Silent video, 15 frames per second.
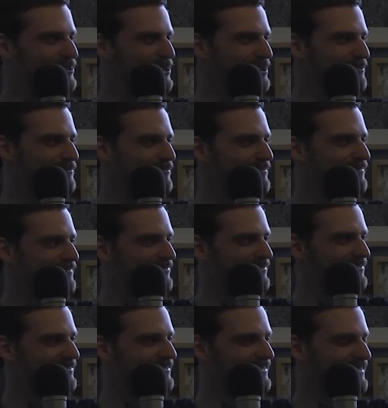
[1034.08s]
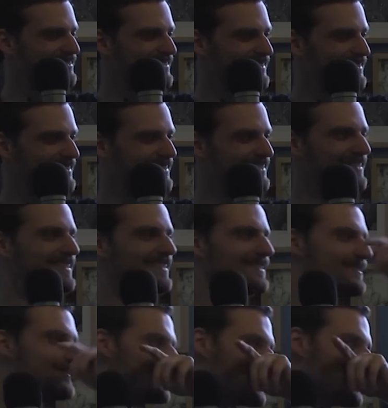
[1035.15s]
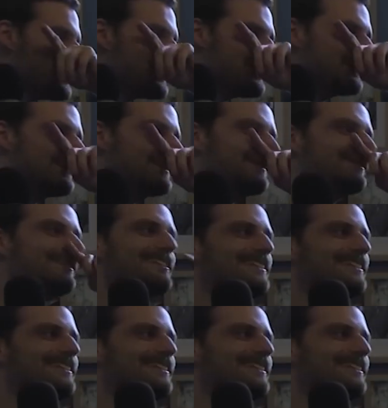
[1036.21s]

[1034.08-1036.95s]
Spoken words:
one proof of intelligent life on the planet.